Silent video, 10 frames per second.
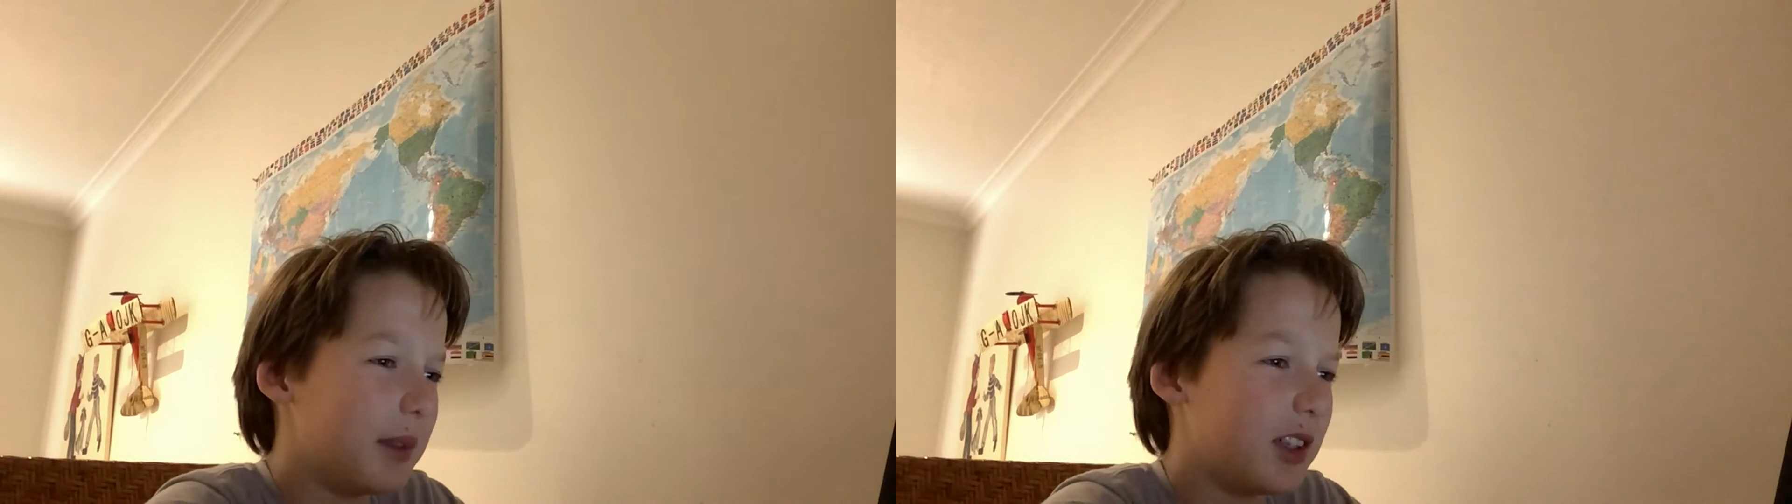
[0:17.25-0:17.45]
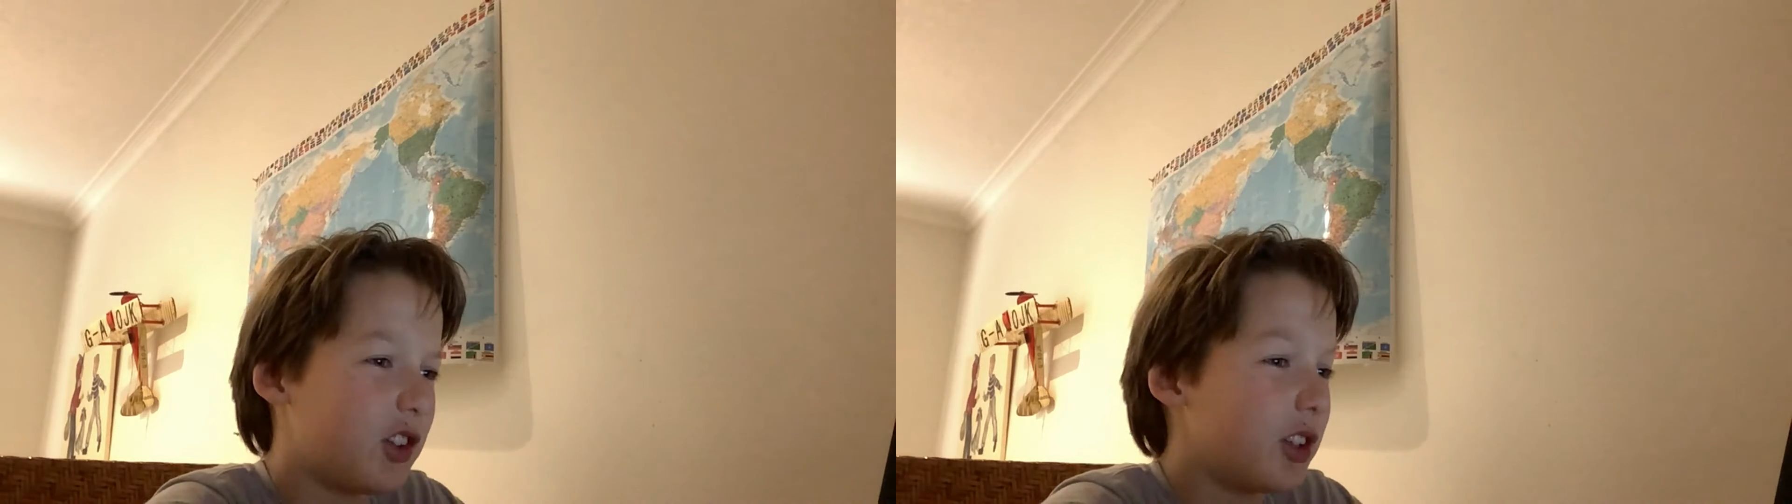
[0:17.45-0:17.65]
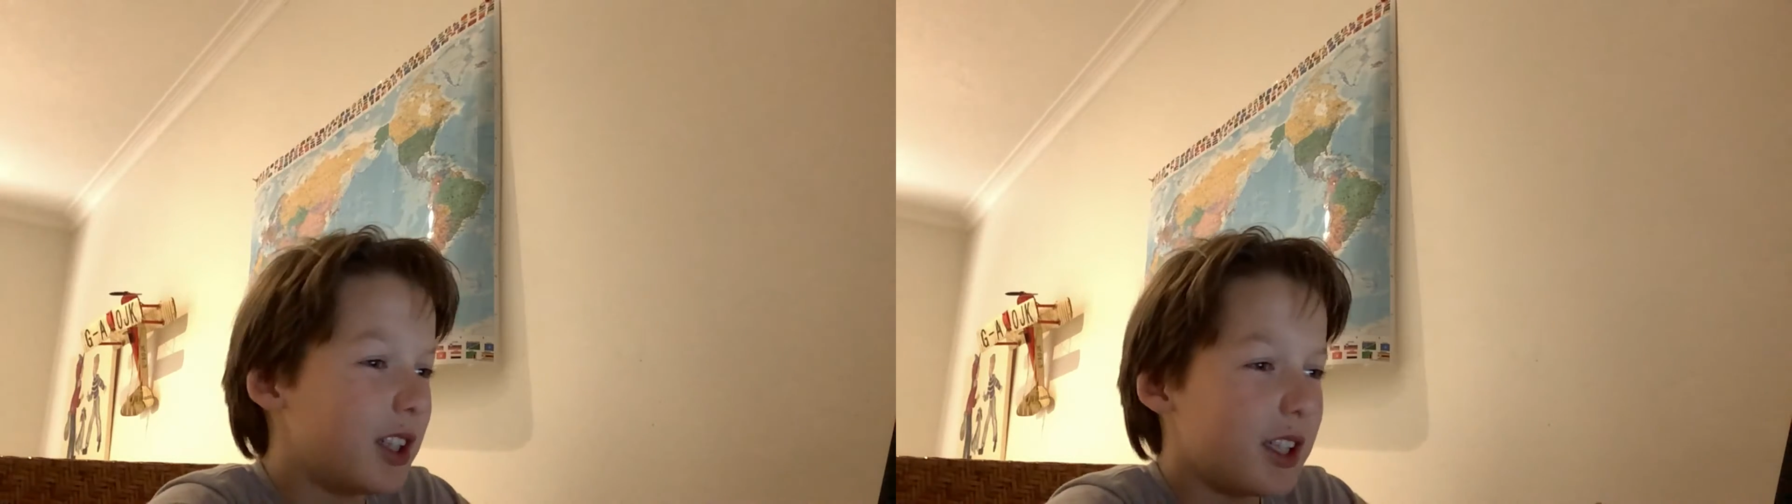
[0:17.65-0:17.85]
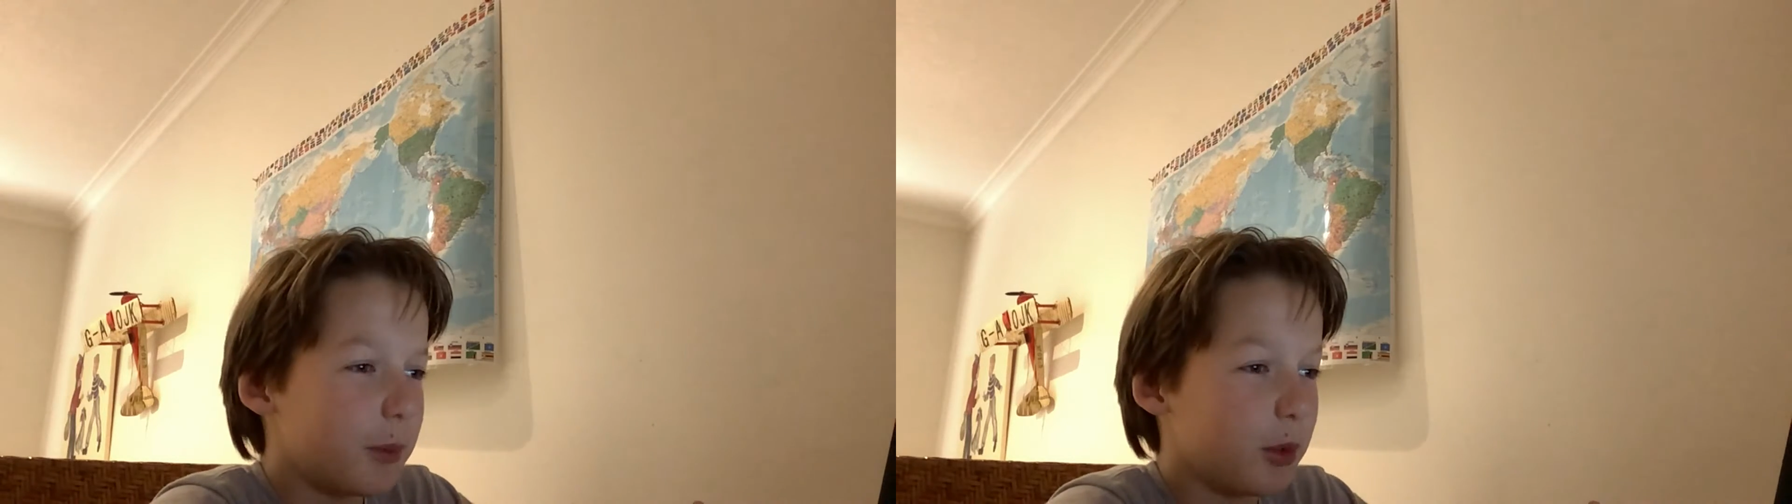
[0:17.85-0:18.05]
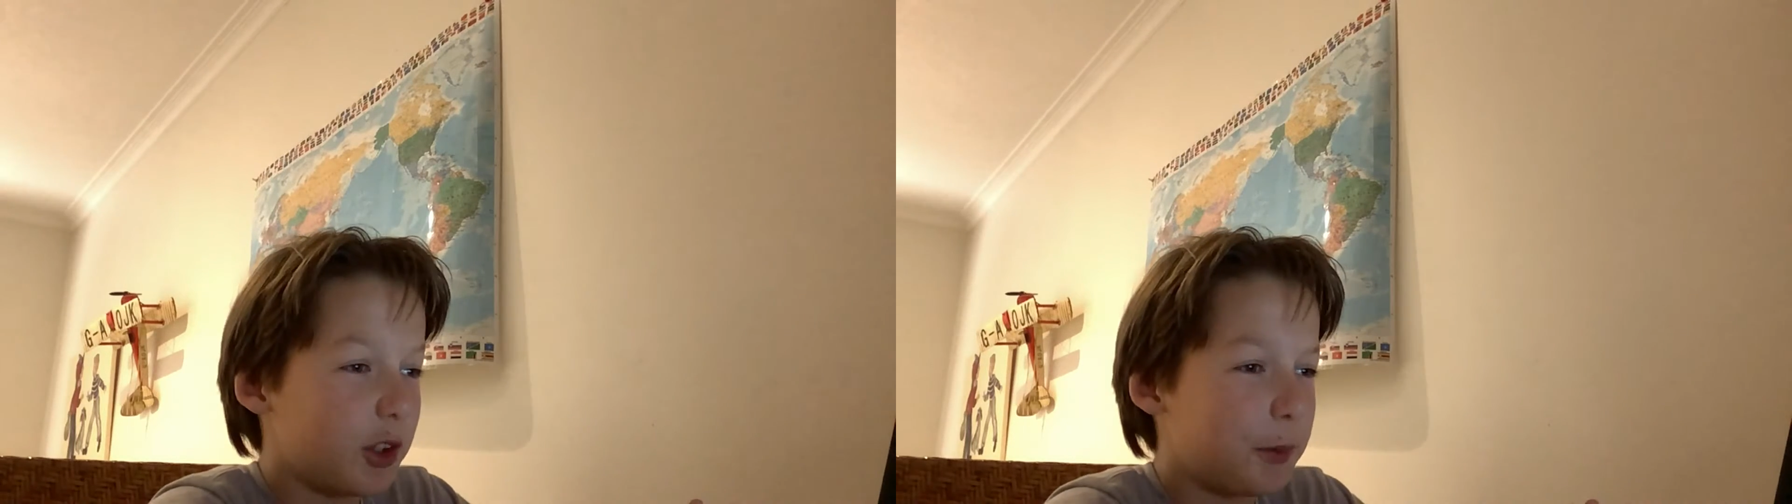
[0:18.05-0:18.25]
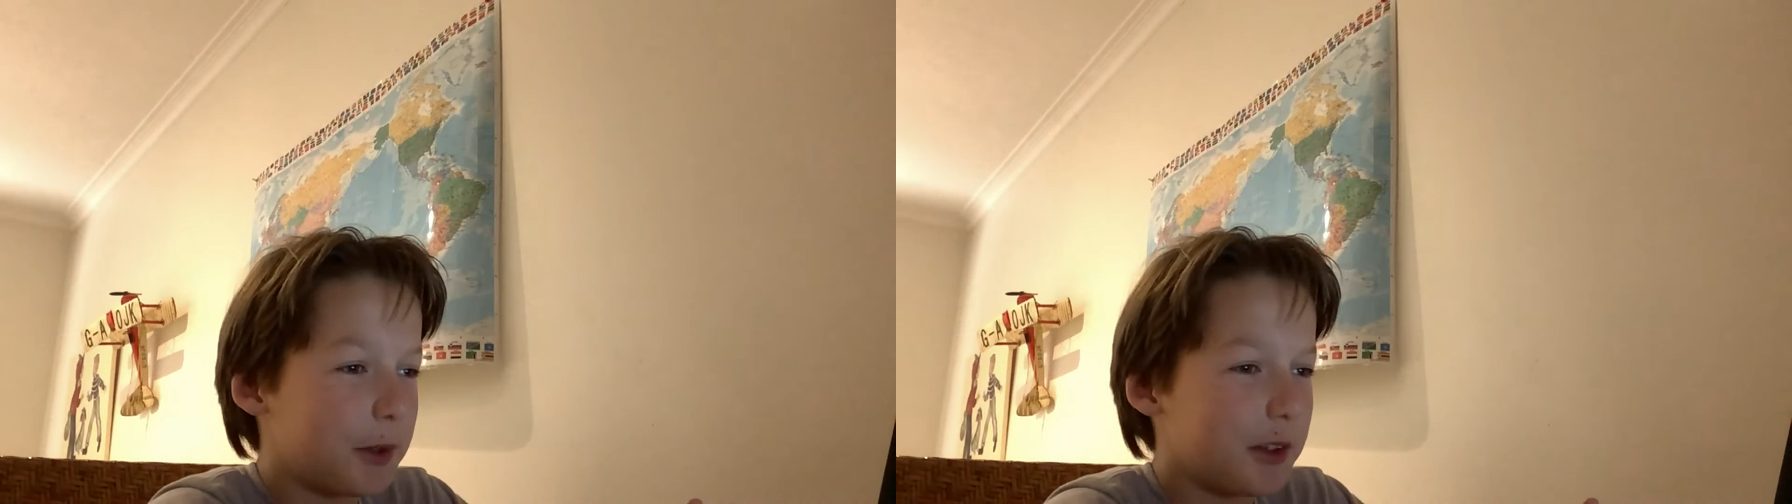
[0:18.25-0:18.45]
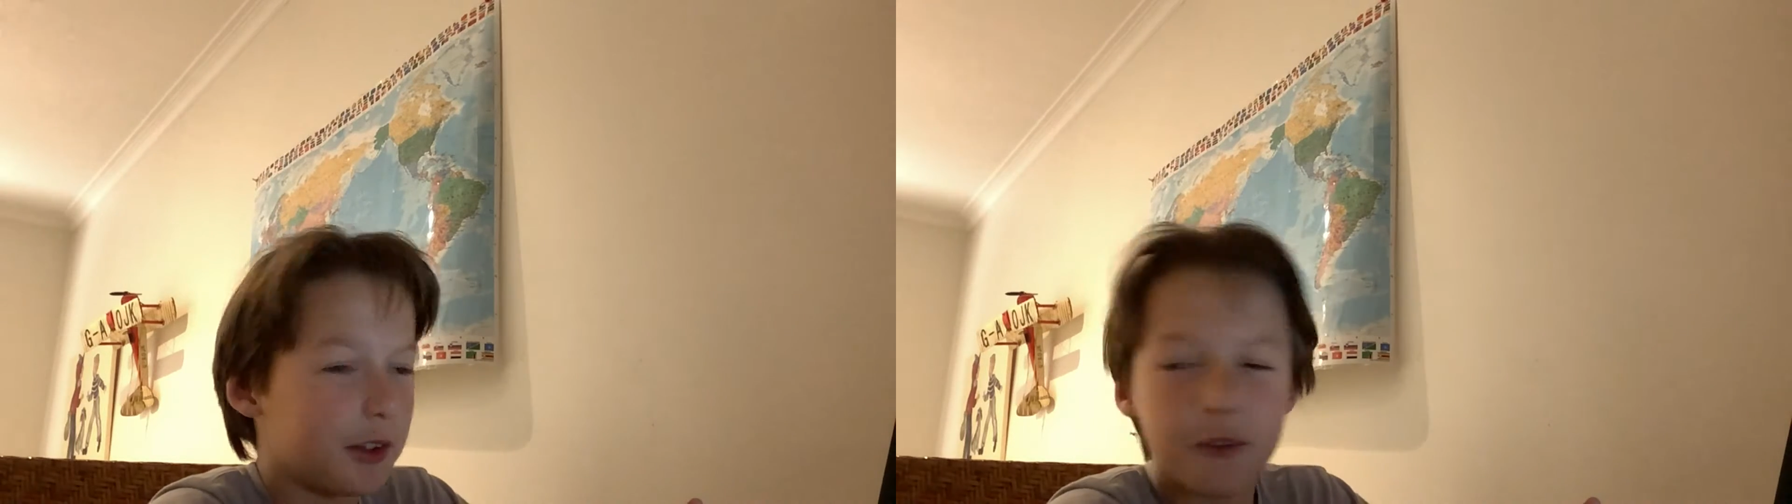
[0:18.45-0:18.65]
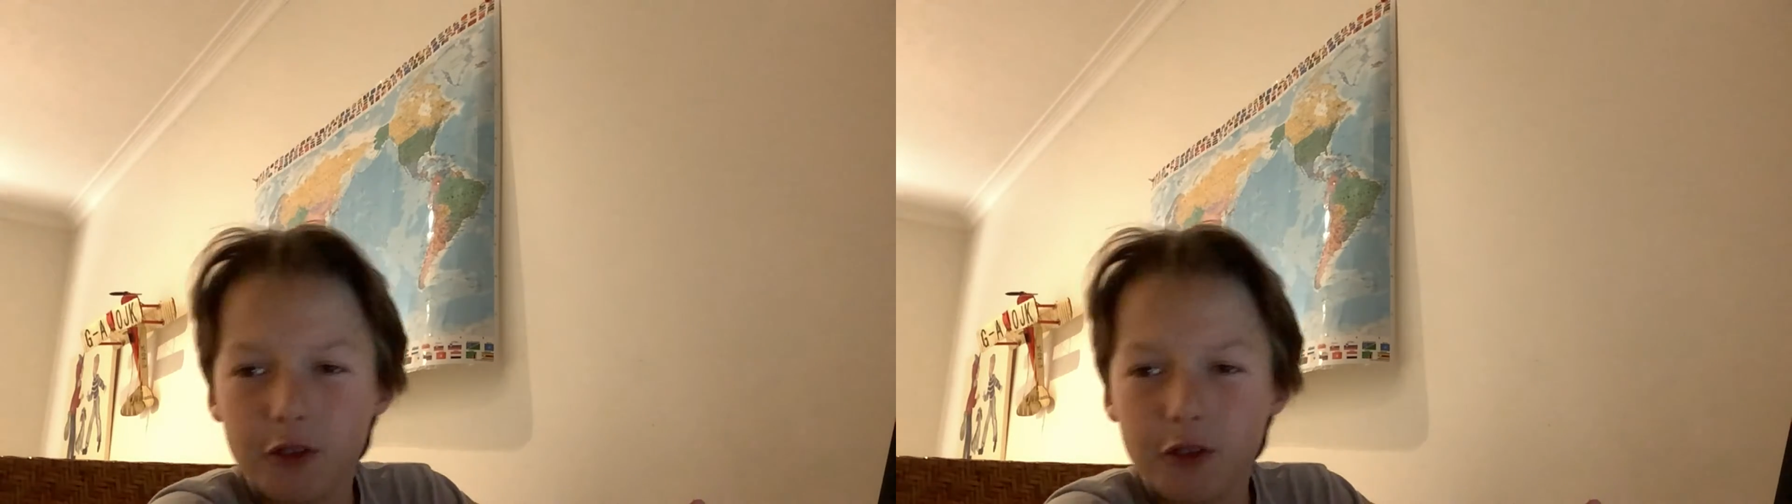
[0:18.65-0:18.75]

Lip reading: it's Brisbane